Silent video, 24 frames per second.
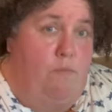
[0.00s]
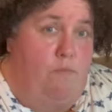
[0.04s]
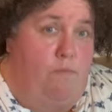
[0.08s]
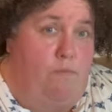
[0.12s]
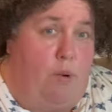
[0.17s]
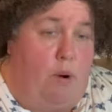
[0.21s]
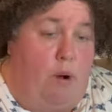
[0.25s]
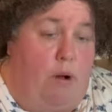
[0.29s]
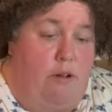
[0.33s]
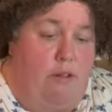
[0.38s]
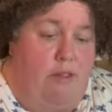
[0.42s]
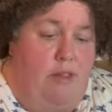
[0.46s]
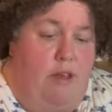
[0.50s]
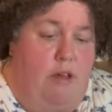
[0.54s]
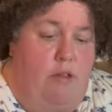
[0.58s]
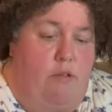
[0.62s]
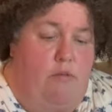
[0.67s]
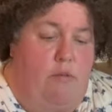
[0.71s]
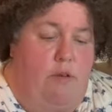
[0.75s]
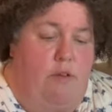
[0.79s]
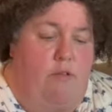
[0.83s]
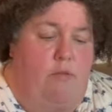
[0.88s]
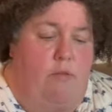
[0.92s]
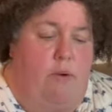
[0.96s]
part of the other
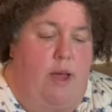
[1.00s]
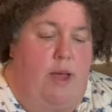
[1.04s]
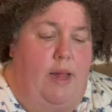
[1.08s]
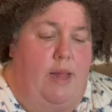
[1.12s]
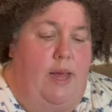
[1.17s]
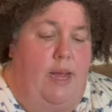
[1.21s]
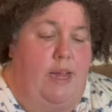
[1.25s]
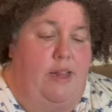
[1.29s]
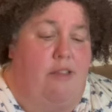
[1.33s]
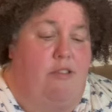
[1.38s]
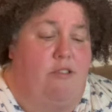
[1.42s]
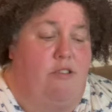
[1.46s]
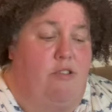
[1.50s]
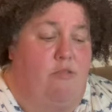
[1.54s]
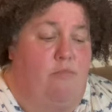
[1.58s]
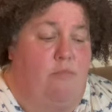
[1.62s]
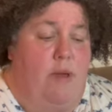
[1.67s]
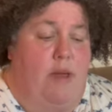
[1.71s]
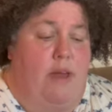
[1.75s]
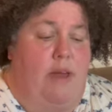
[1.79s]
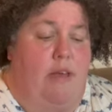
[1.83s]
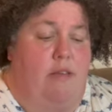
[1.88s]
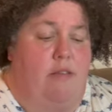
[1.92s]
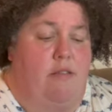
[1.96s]
reason why I like this is
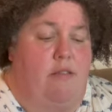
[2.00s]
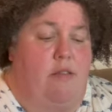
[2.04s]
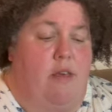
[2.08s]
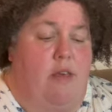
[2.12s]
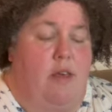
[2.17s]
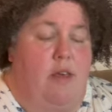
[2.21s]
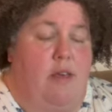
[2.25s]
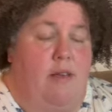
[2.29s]
because